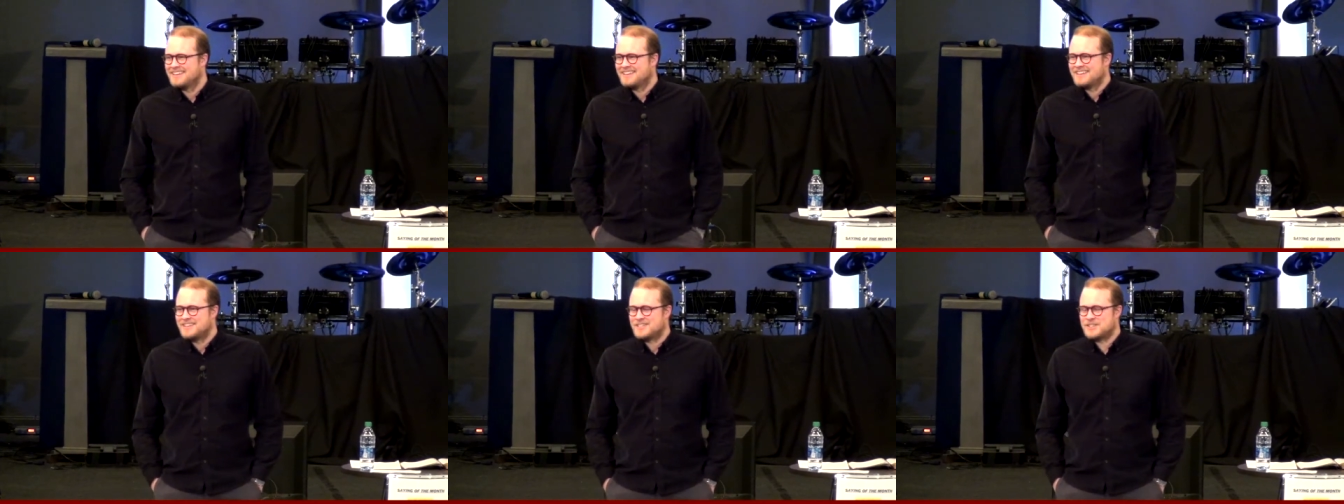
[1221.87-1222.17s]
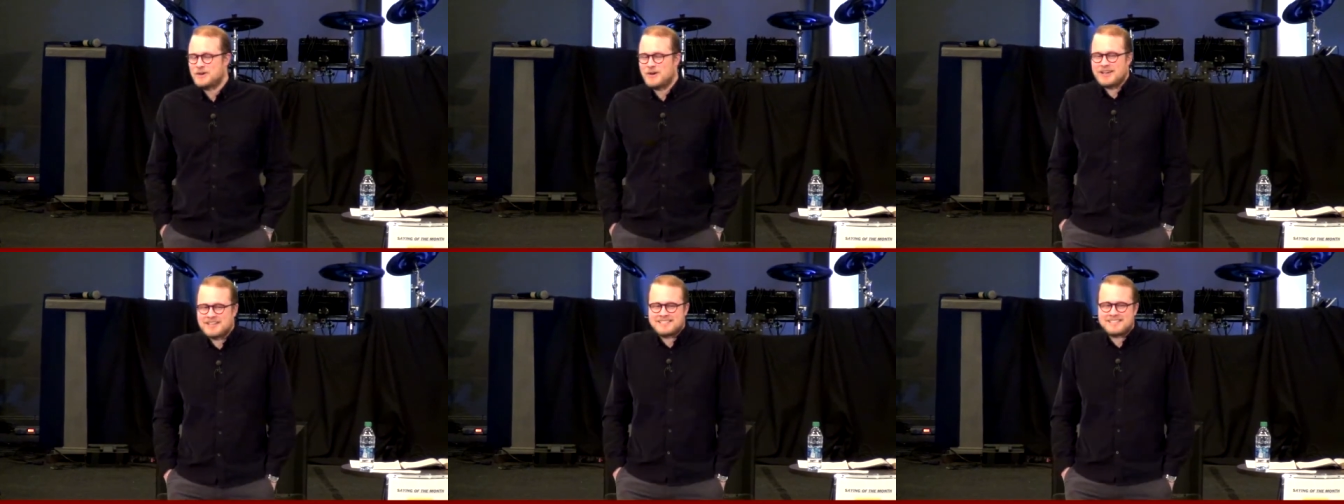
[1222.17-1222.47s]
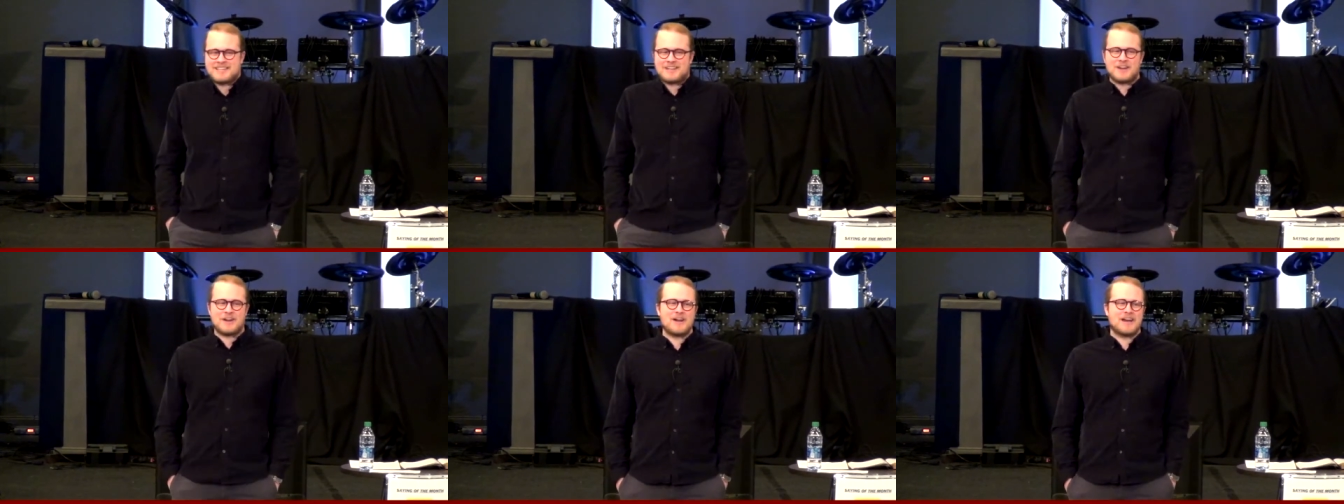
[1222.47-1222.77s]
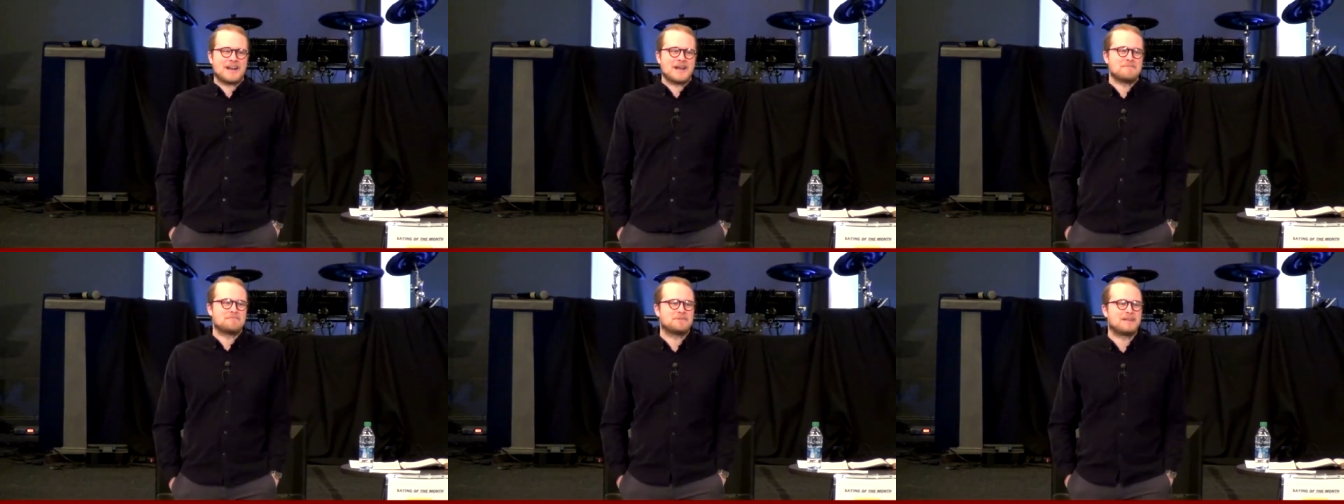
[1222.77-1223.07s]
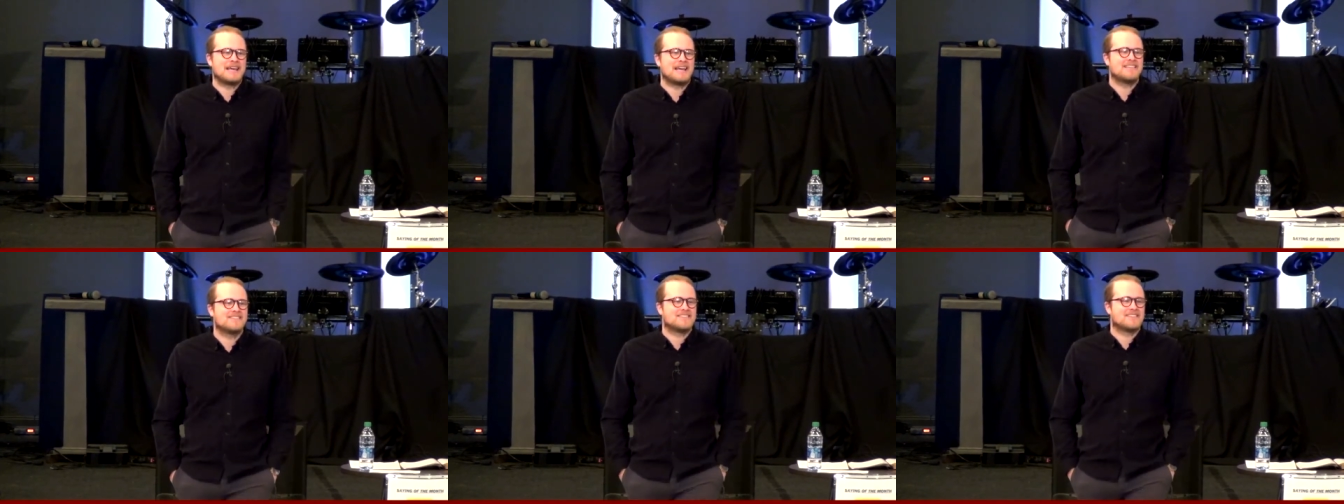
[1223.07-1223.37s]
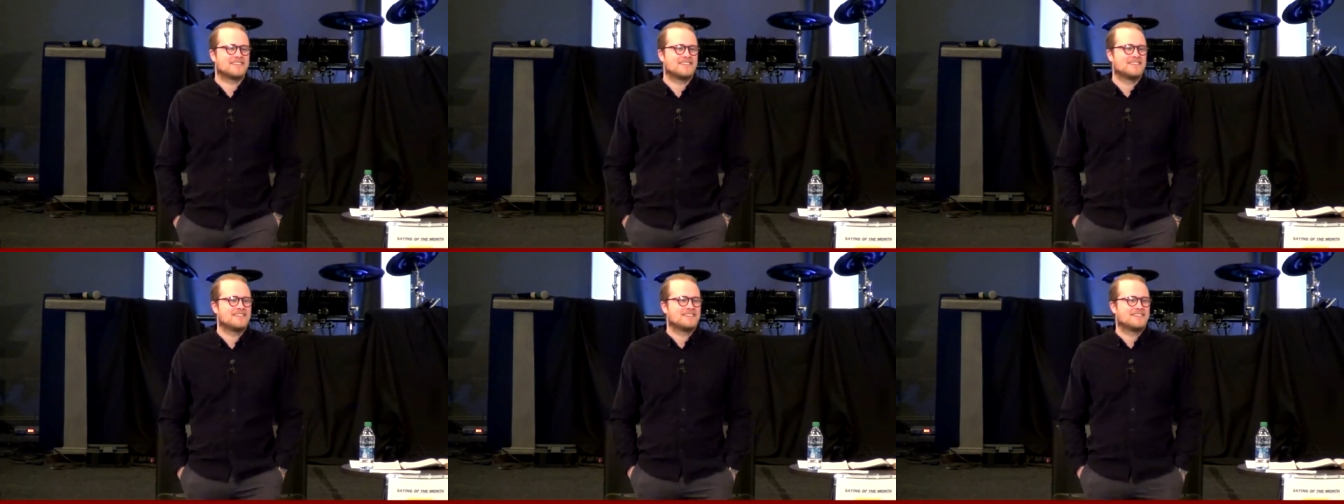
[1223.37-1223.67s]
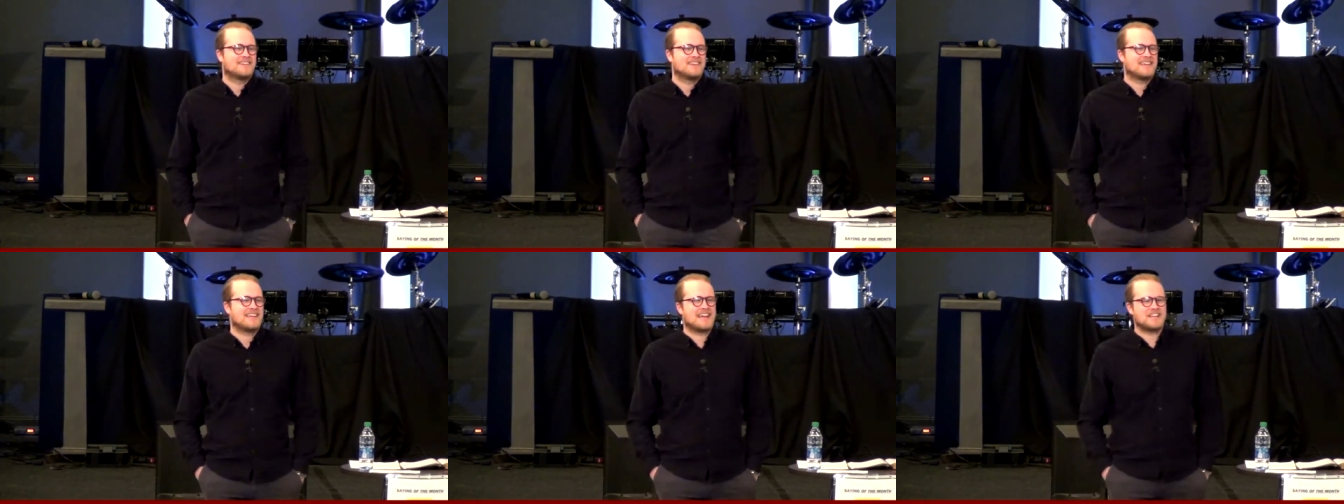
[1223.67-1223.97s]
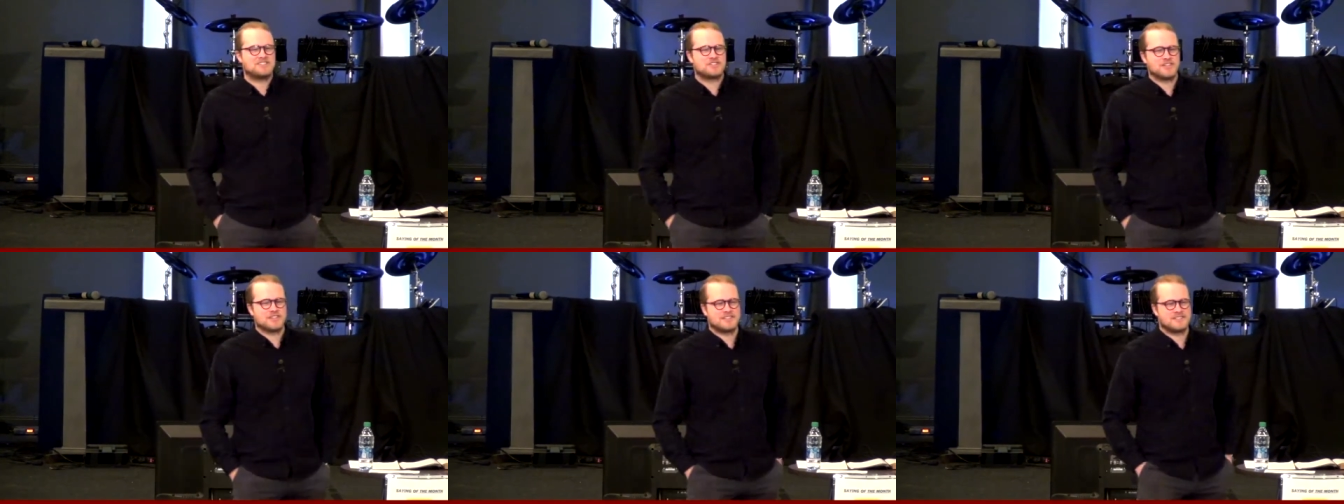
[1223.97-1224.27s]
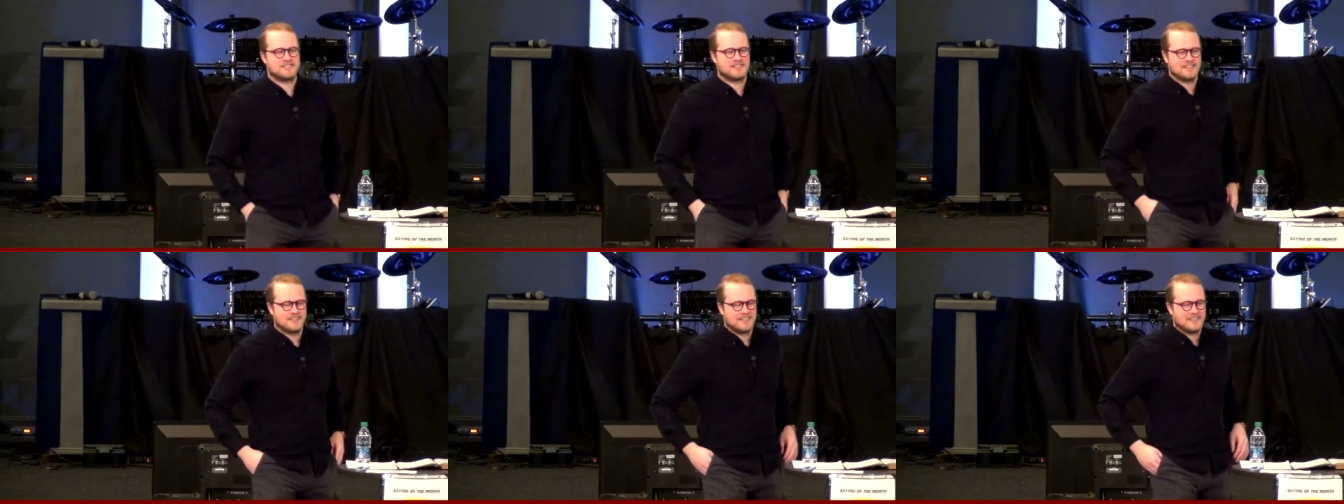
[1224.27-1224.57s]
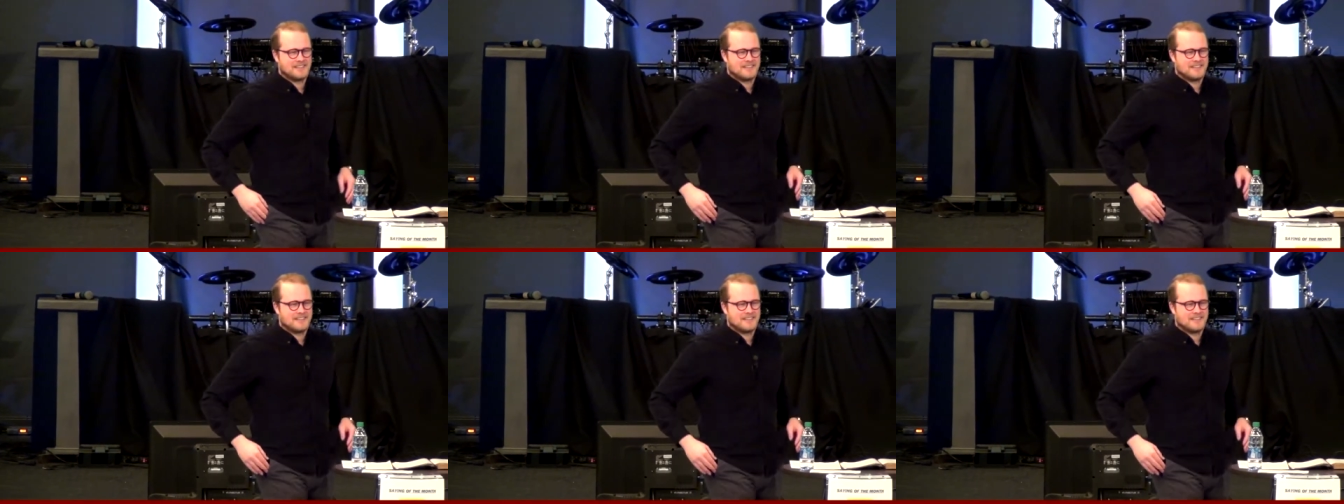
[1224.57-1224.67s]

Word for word: So I said, All right, I'm planted. And I just